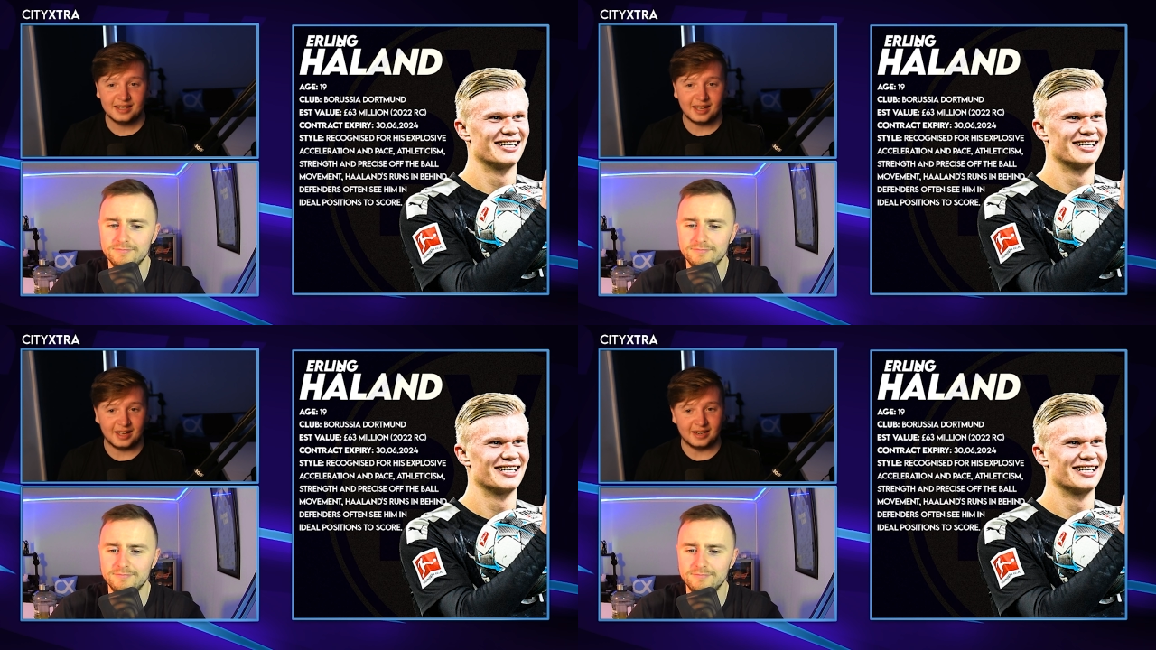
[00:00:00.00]

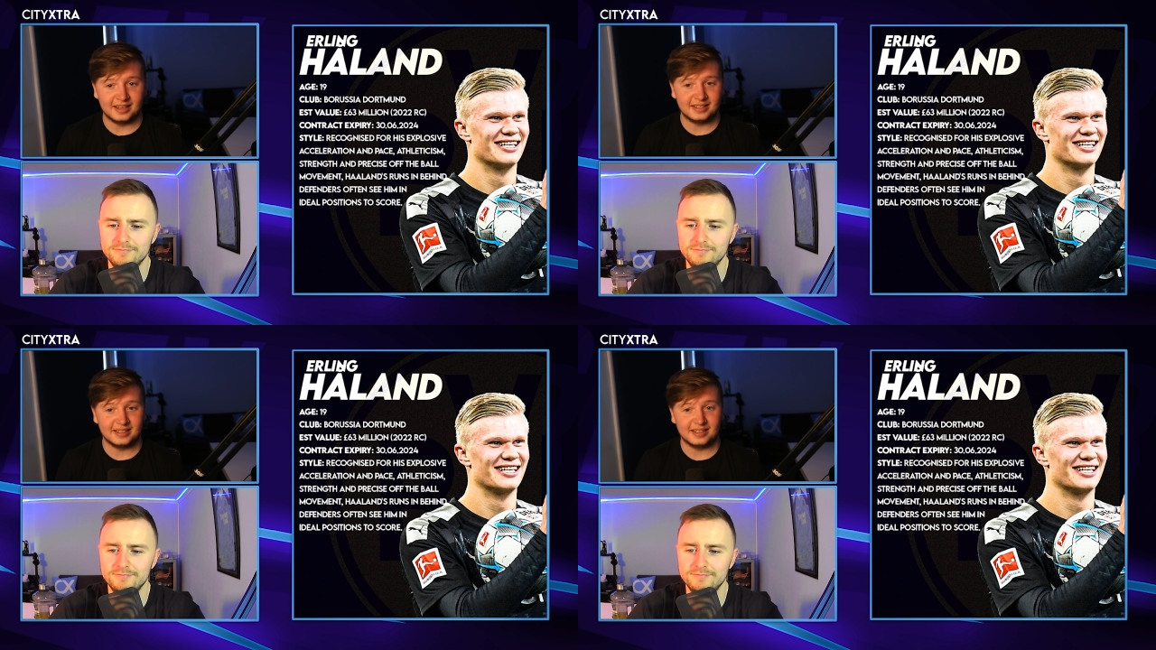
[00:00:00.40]

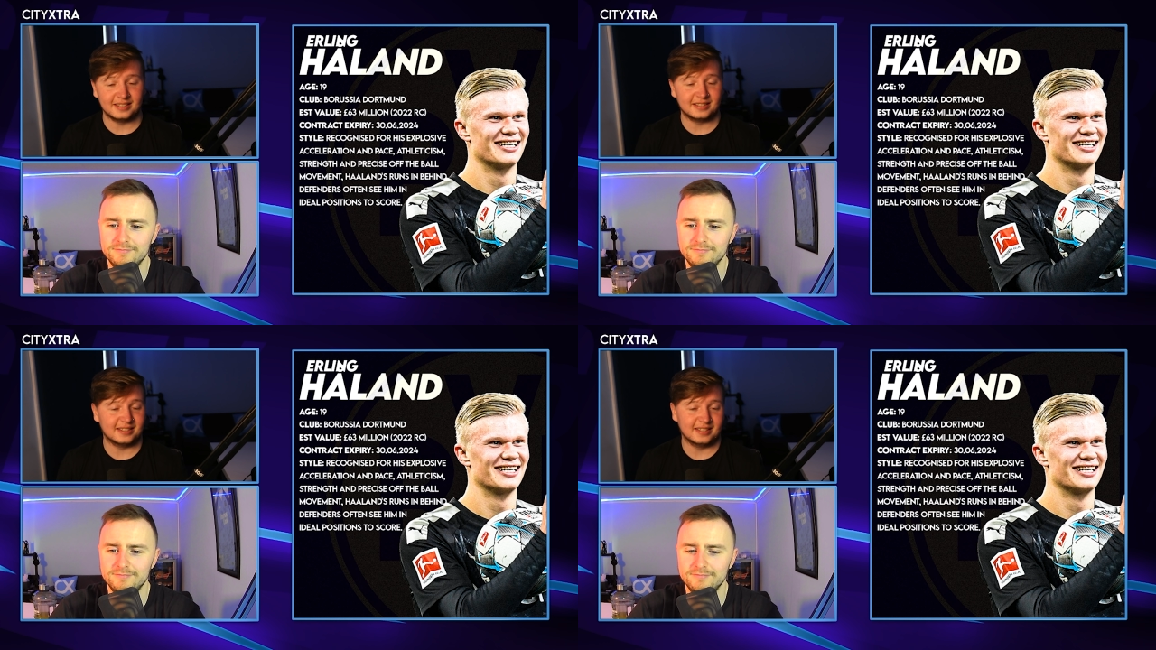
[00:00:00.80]
Speaker 1: and
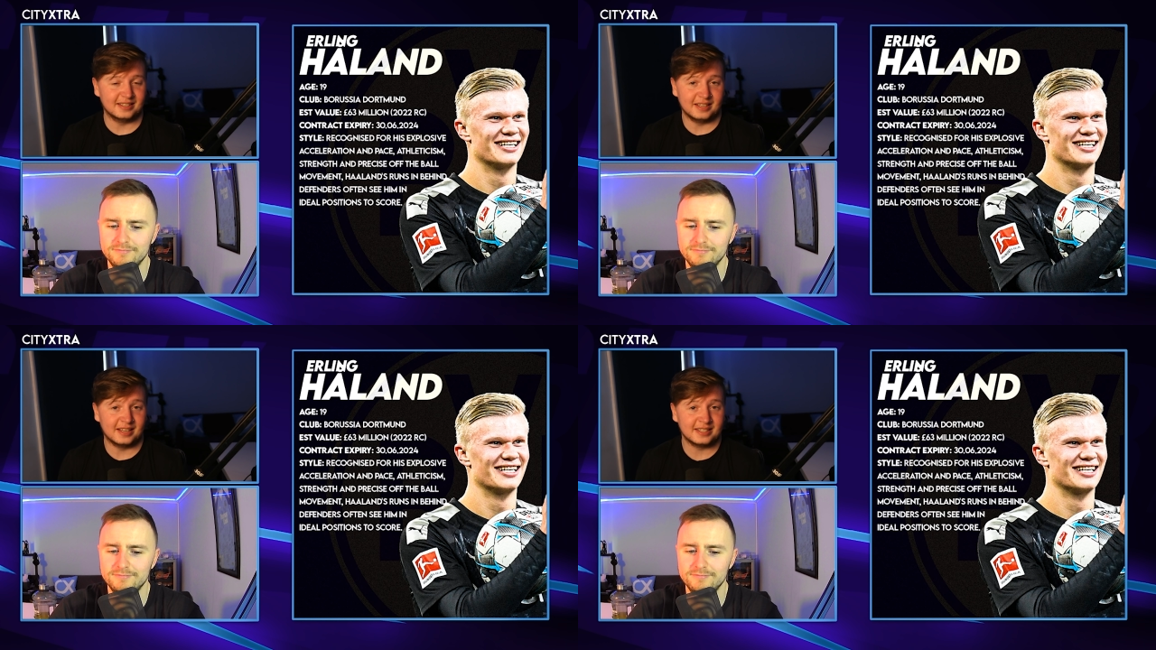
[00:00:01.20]
it's
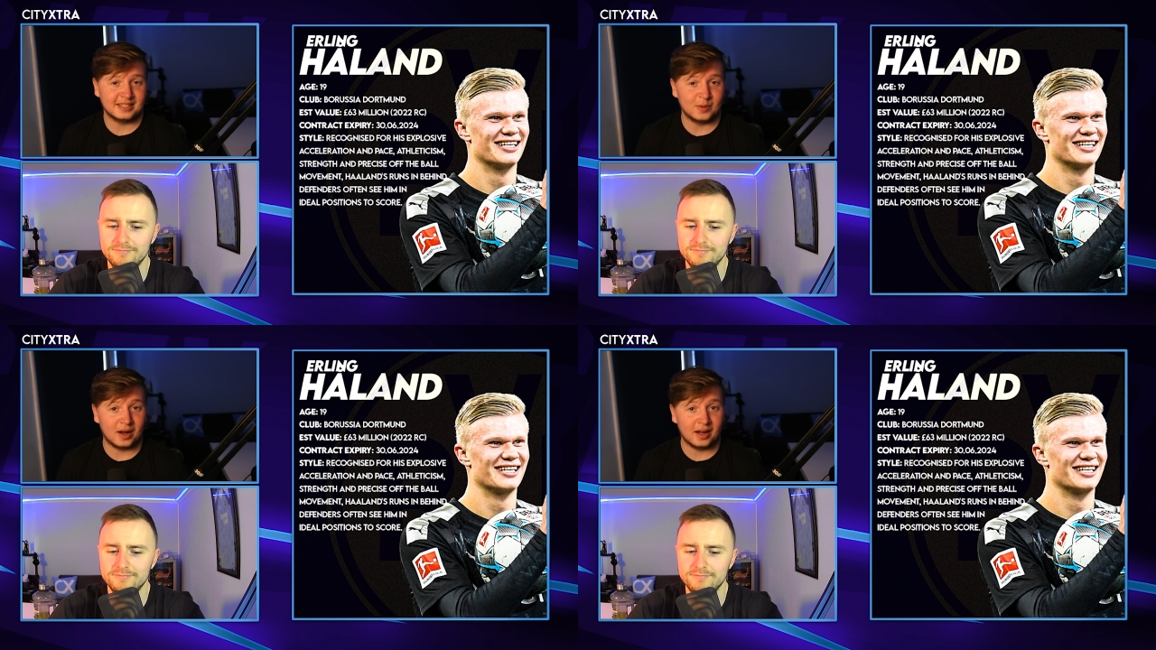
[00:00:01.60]
you can
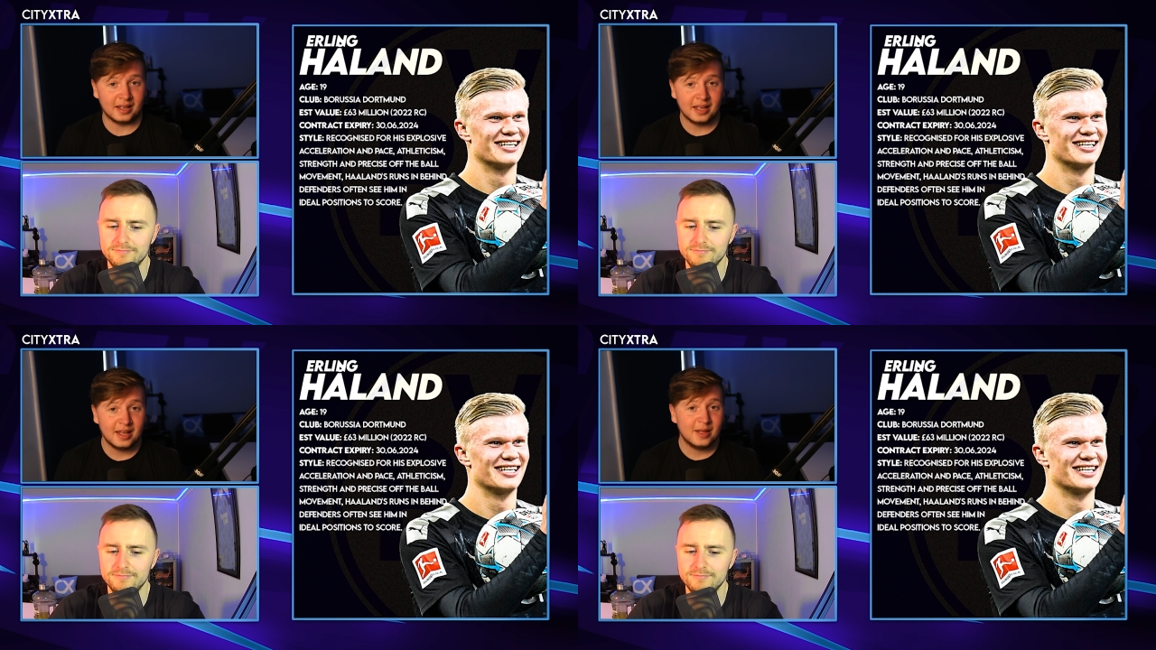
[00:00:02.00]
see why.
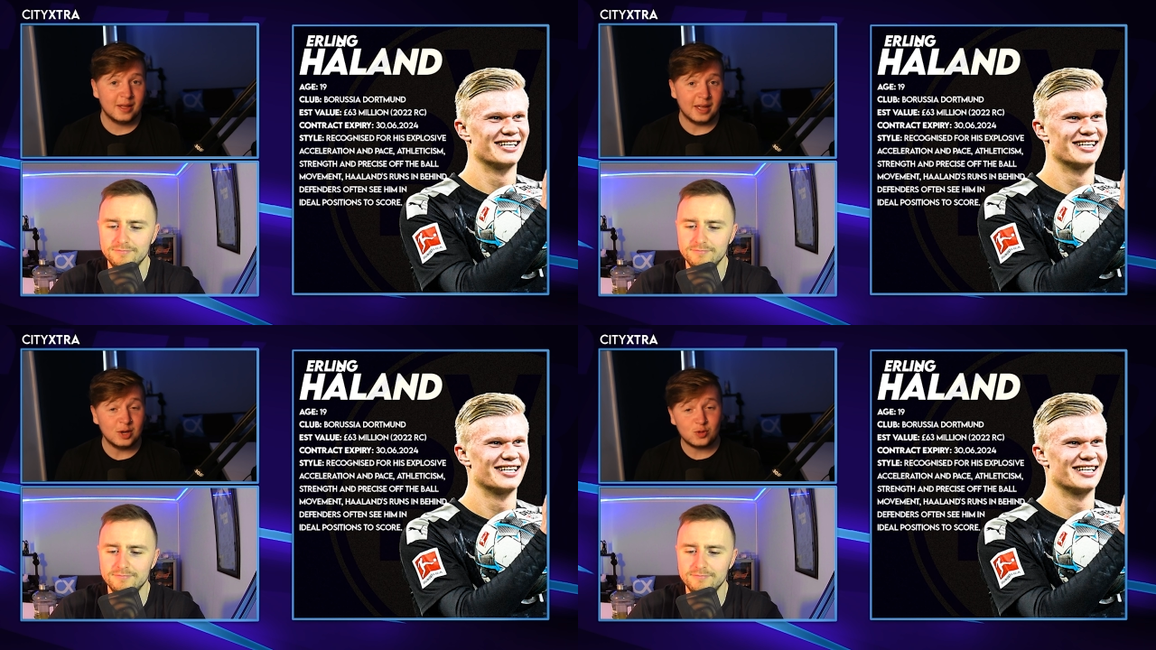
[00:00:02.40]

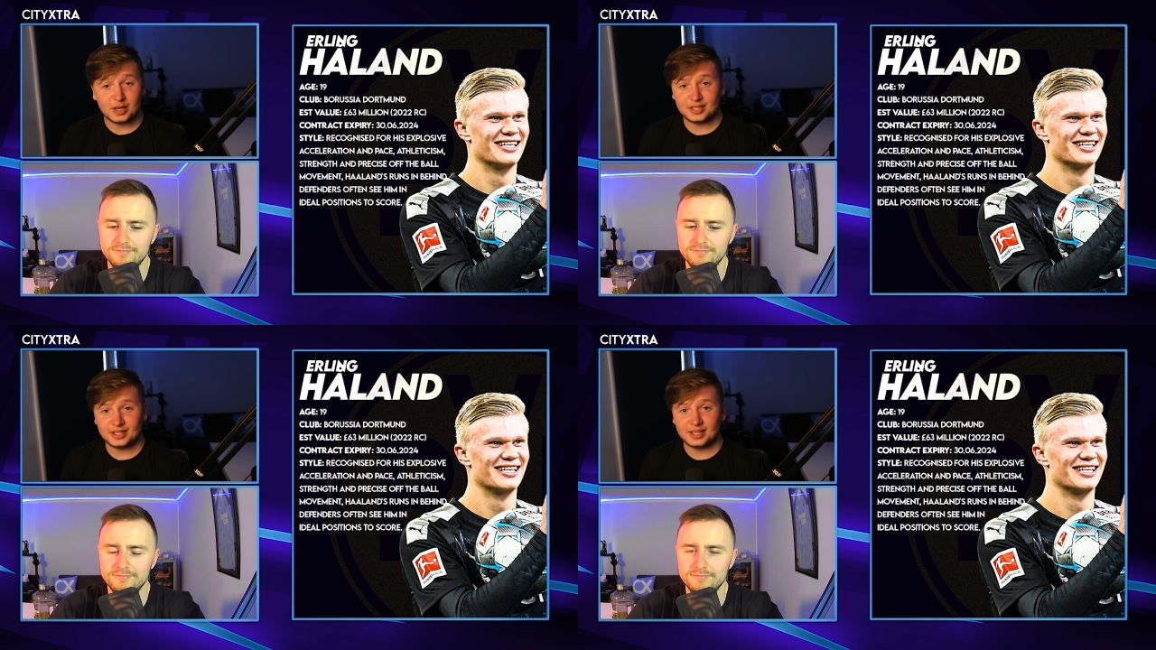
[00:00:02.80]

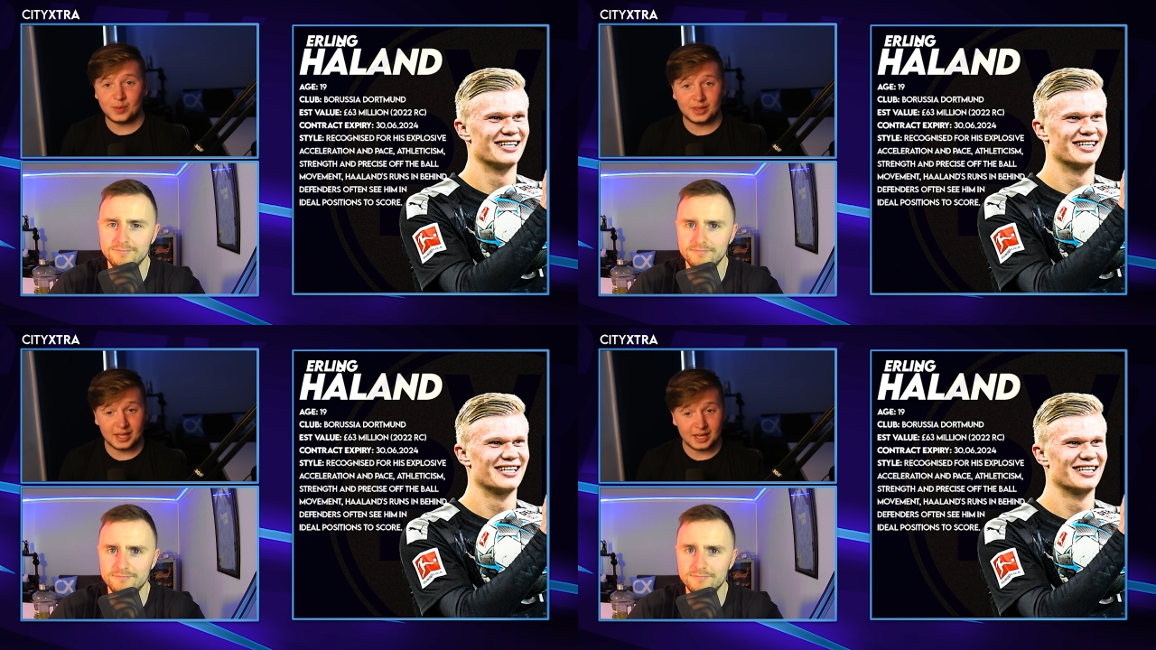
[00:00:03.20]
Interestingly,
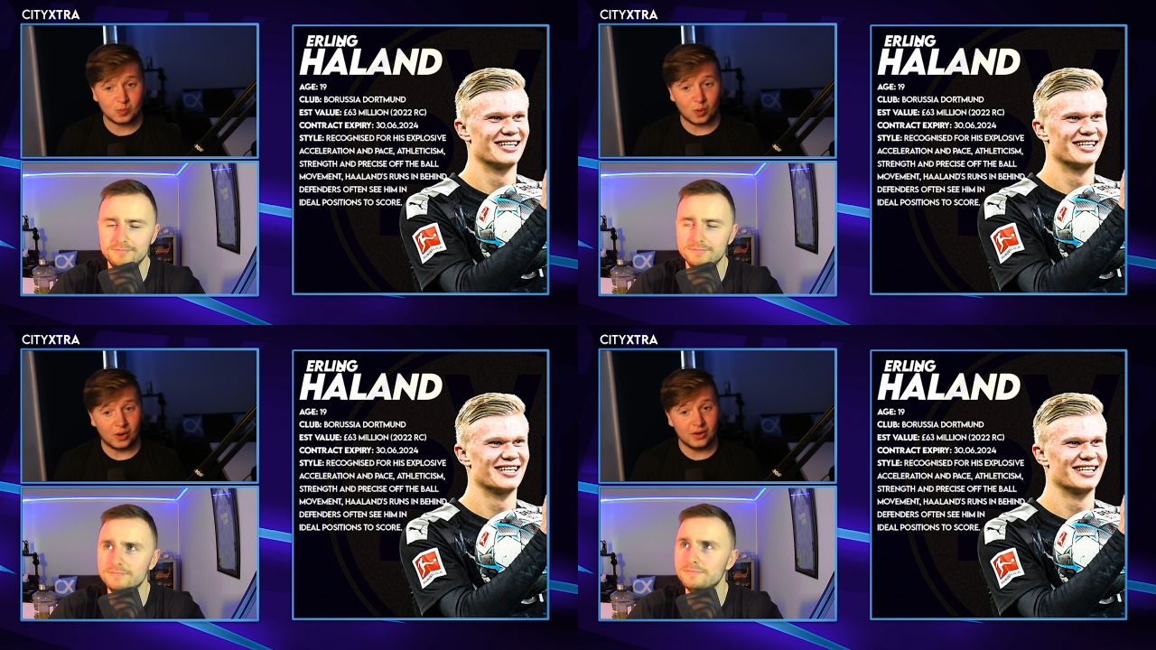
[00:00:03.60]
with this
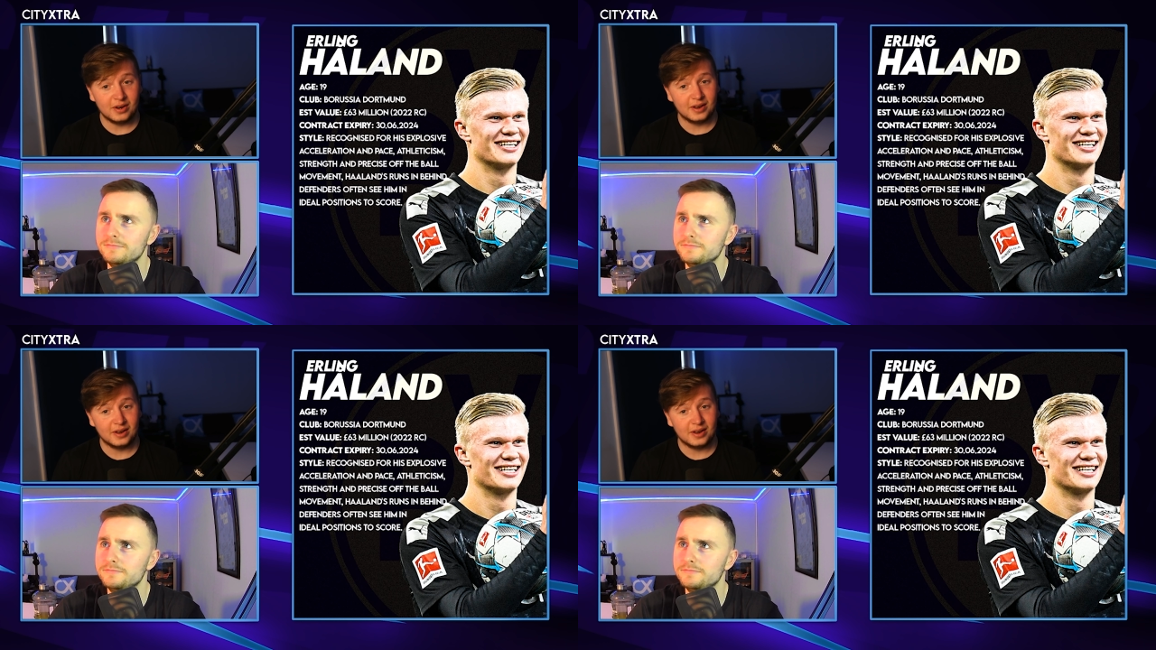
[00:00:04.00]
one,